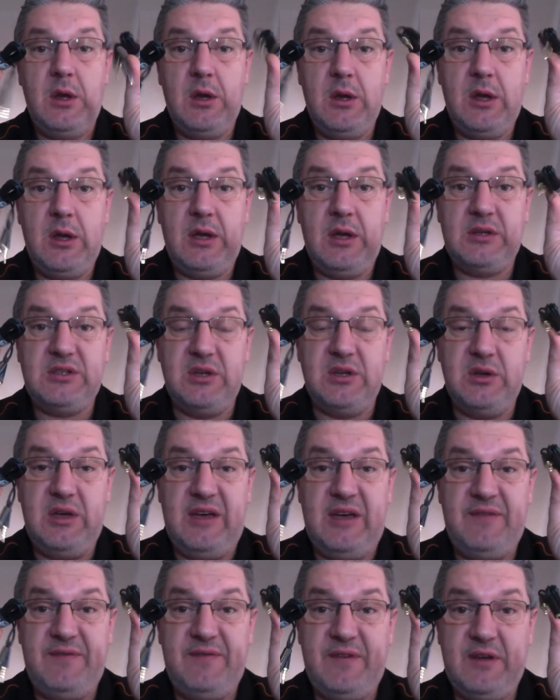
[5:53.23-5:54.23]
Yeah, so you
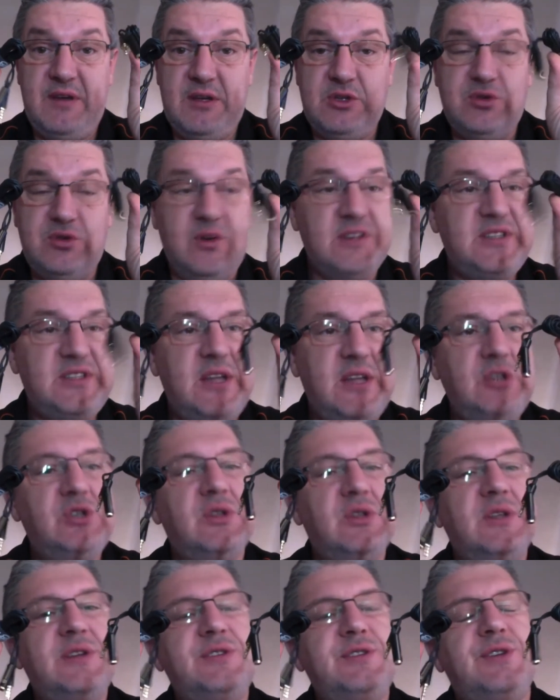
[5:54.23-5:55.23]
have two
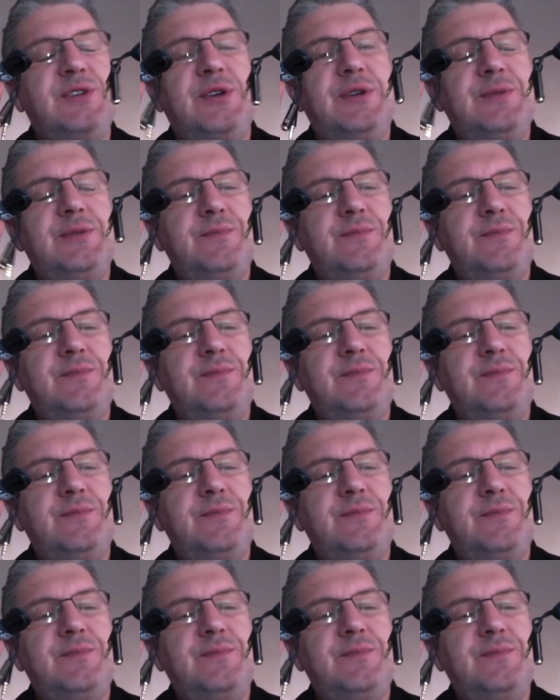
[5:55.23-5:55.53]
extension leads on it.